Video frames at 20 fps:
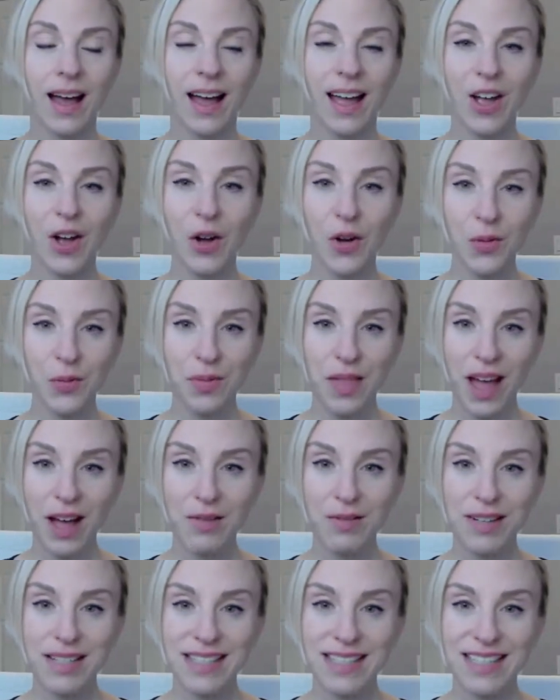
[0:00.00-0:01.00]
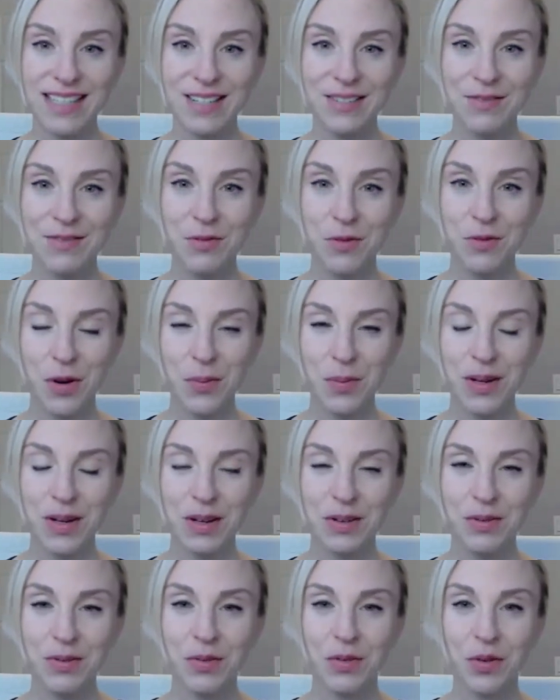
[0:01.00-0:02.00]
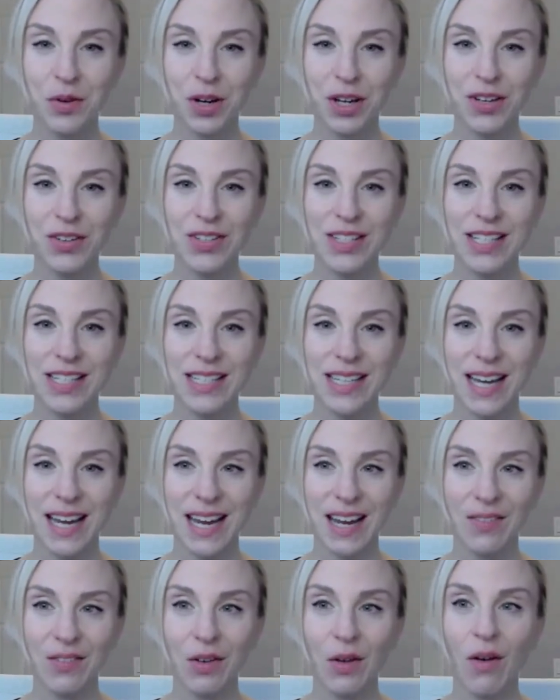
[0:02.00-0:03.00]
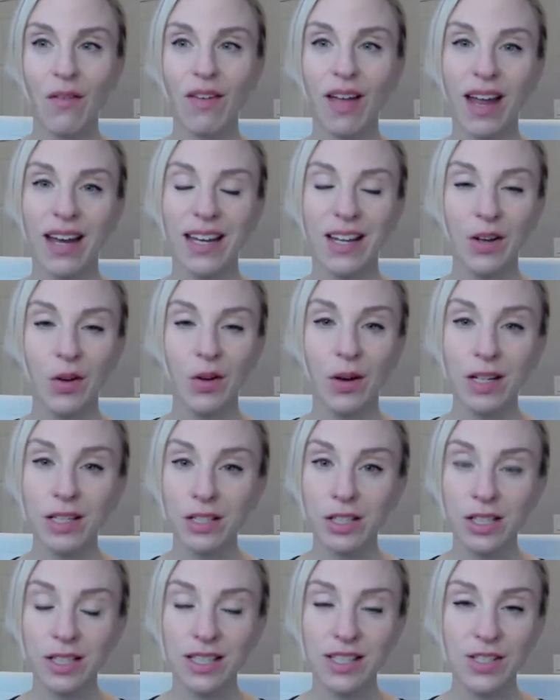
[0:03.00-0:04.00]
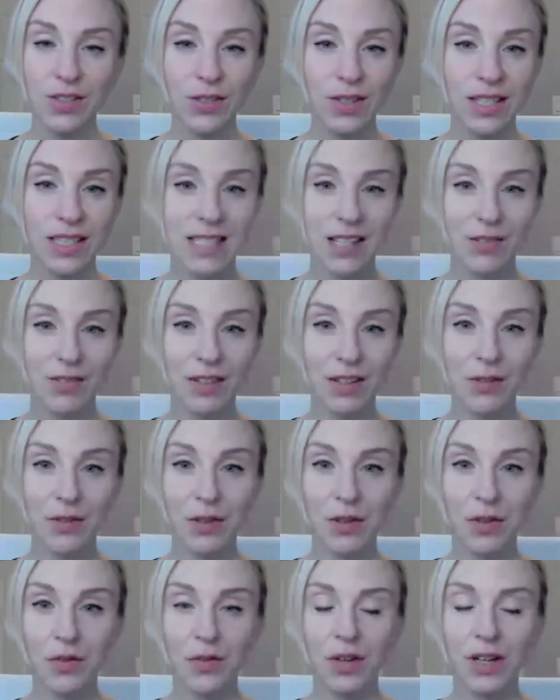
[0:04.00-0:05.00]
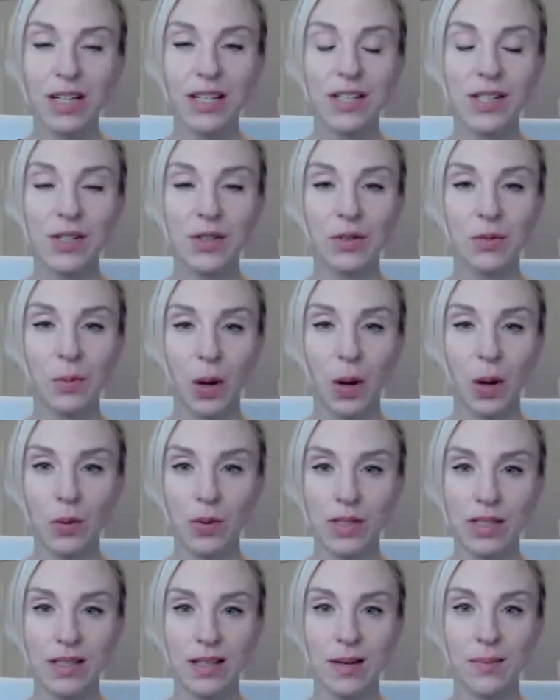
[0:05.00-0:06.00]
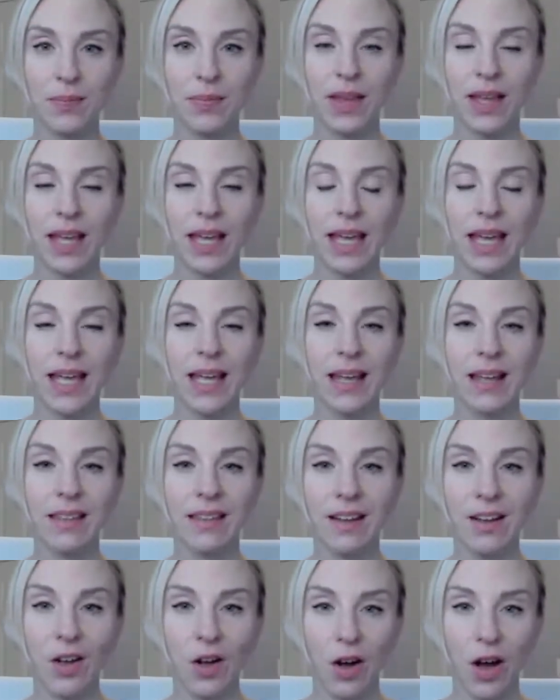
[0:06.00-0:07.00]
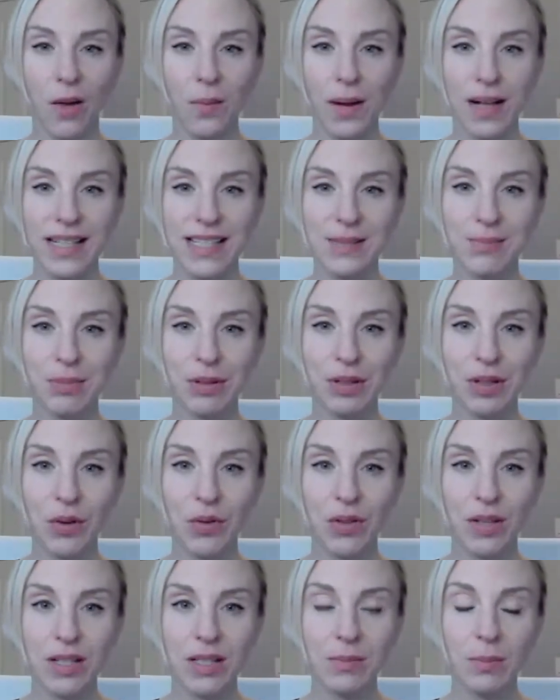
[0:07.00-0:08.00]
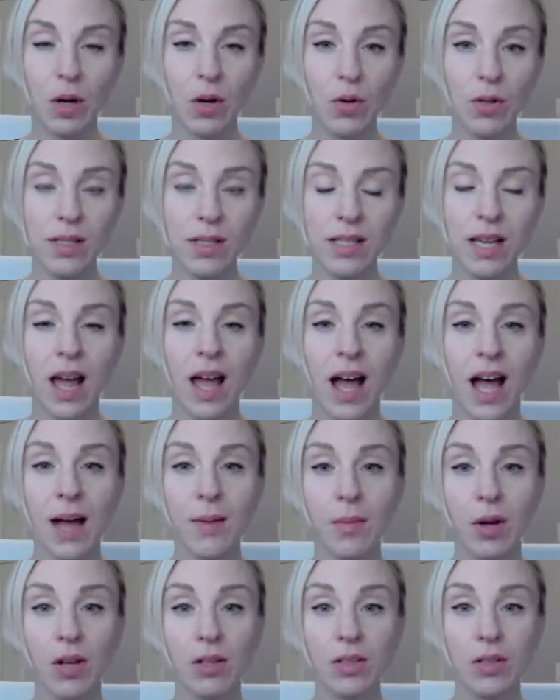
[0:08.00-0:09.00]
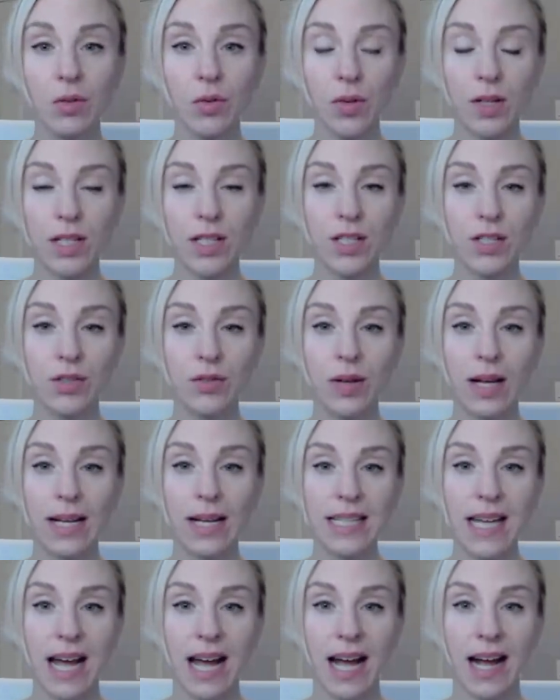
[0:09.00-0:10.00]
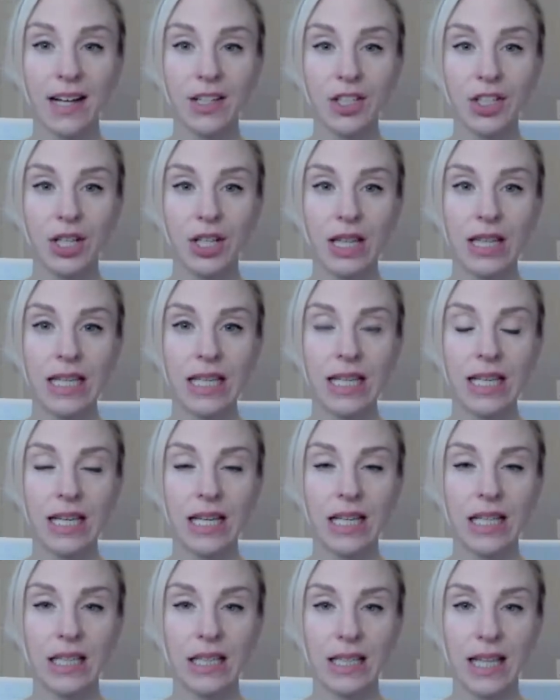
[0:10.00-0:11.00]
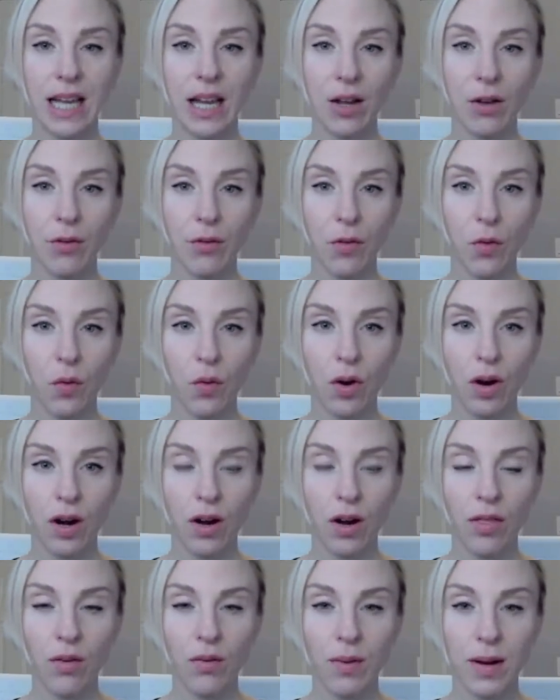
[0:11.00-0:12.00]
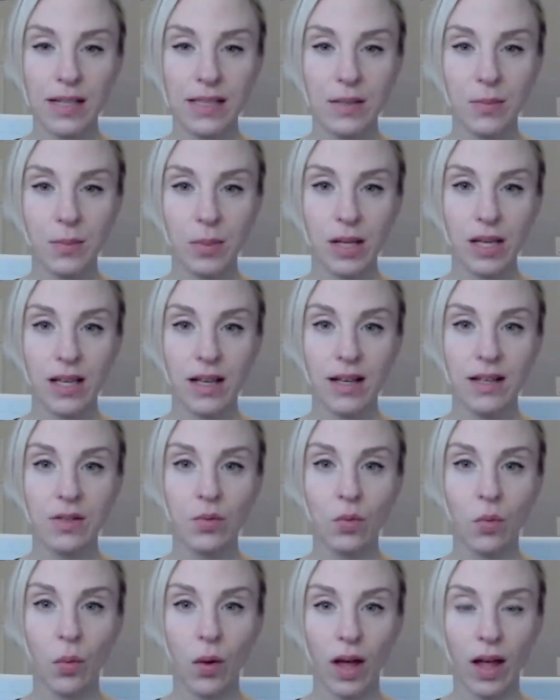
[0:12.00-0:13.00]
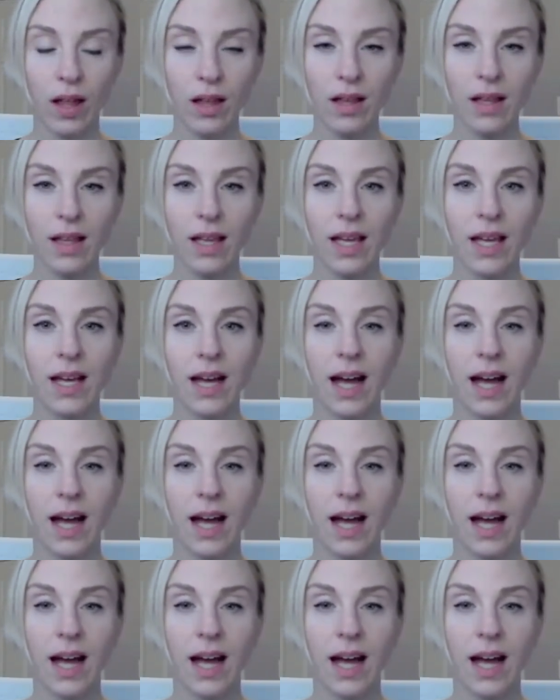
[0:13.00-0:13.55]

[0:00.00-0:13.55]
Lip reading: I hope that was informative for you today. If you have any questions, you can definitely feel free to post them in the comments below this post. I'm also going to attach the link for the recipe as well